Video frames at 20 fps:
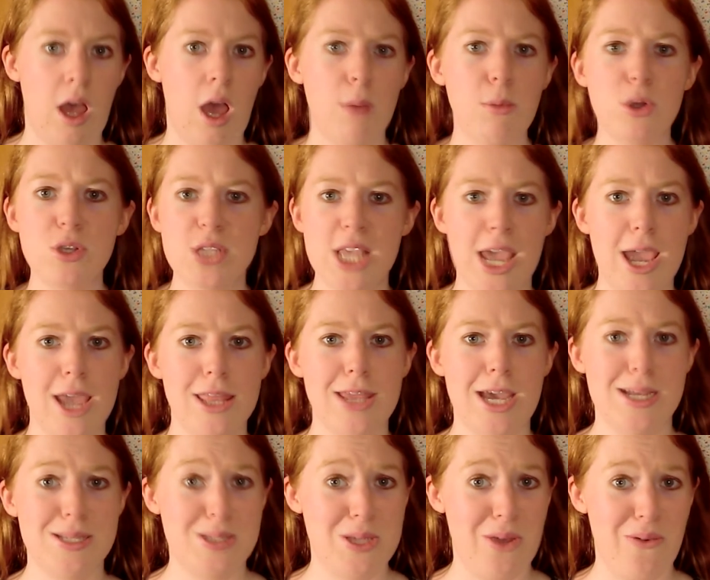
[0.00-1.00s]
I'm not saying
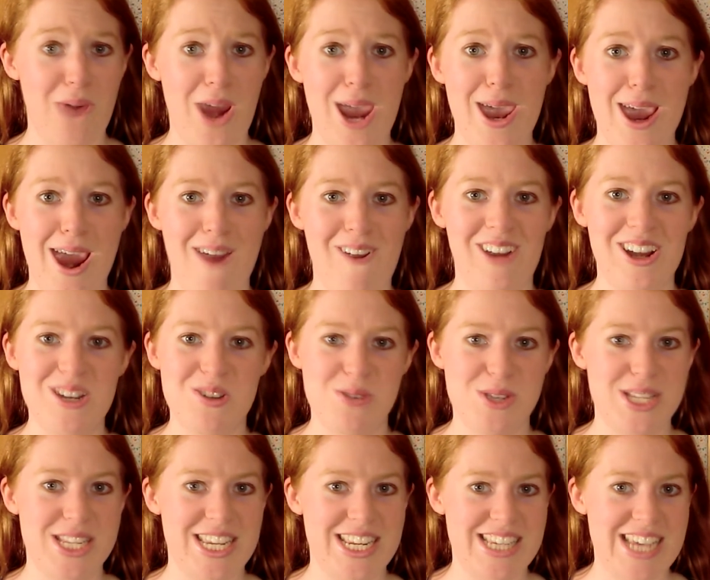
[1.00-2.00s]
that's a great
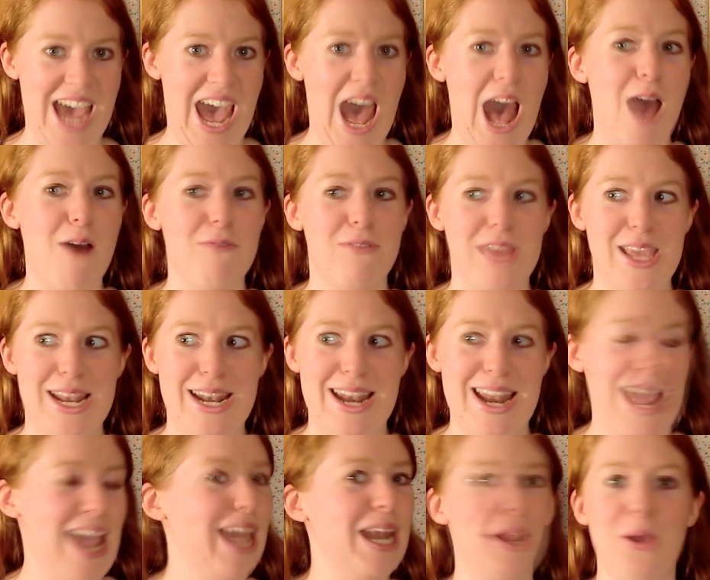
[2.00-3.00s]
characteristic to have
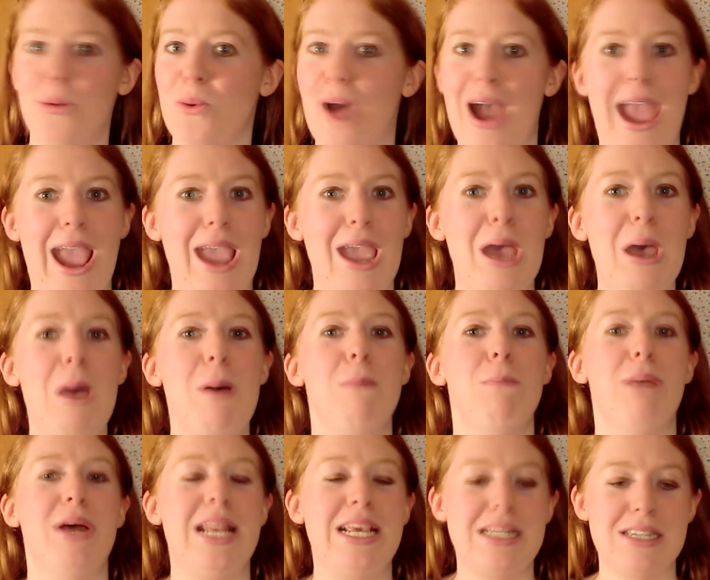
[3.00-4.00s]
in any way,
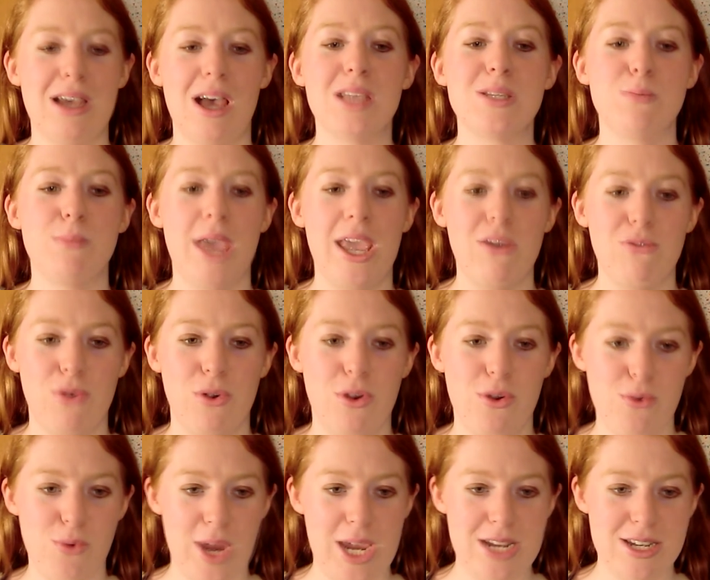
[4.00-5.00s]
but it does make for
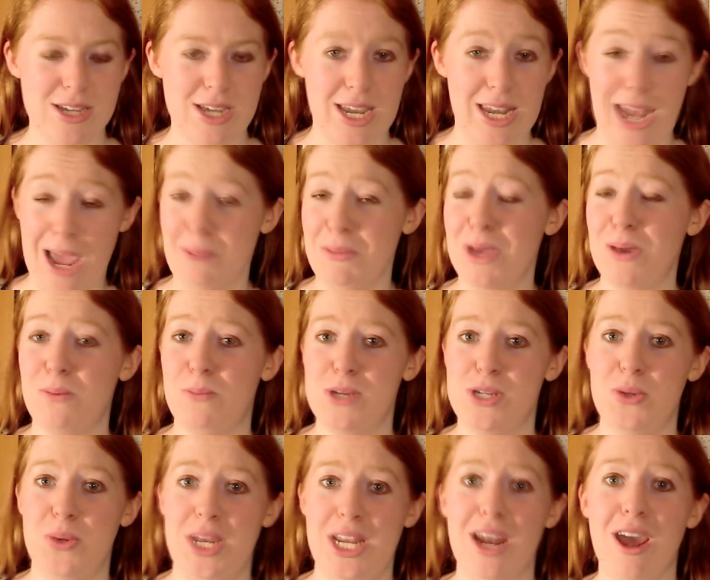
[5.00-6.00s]
a great dynamic
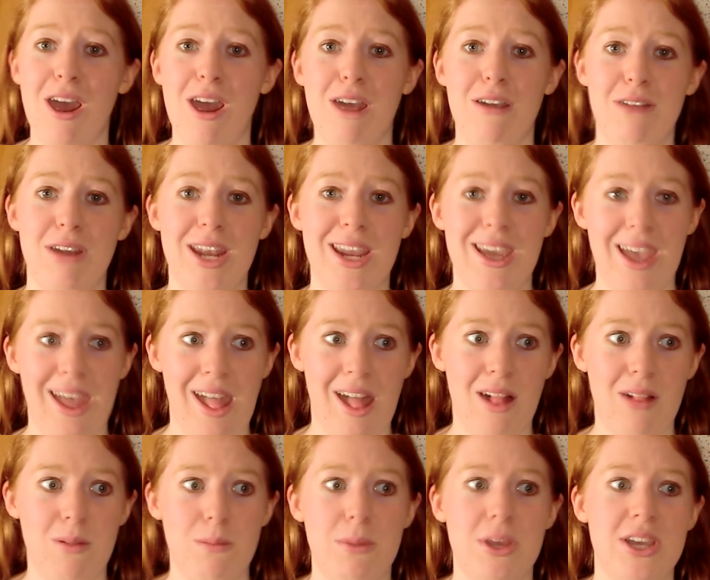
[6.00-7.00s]
between her and
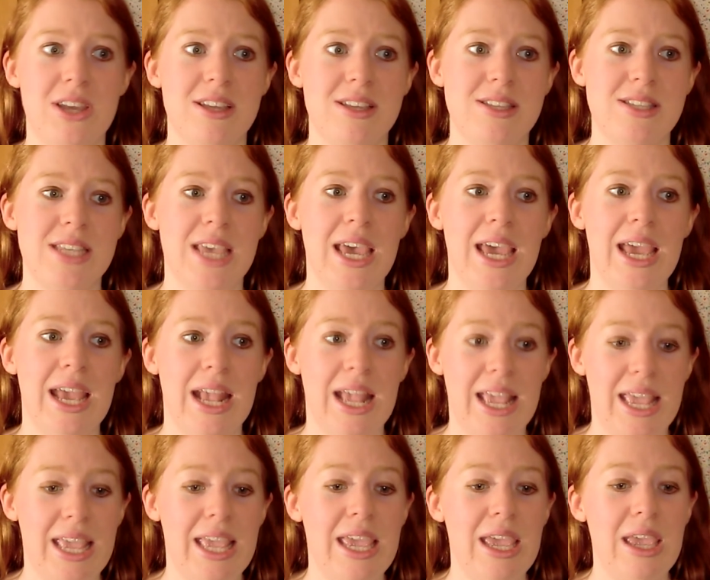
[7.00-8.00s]
Kel, because
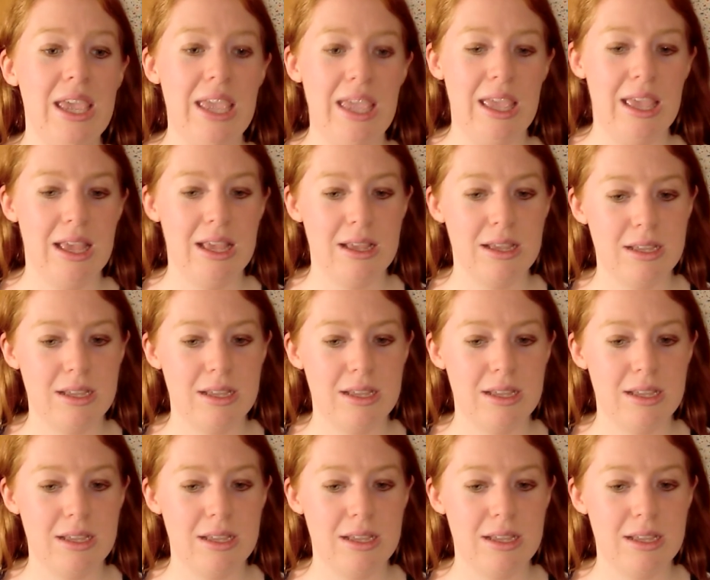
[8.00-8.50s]
he